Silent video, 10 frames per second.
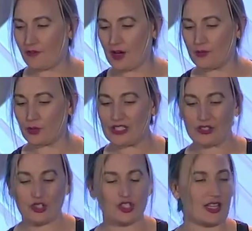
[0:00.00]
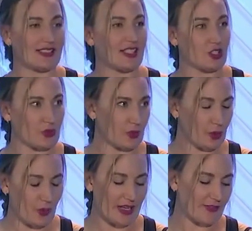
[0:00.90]
from research on sensory
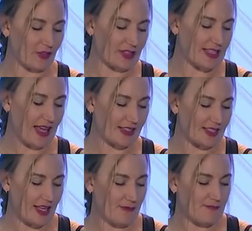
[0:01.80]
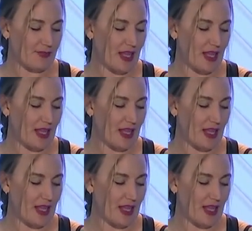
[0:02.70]
reweighting for ataxia.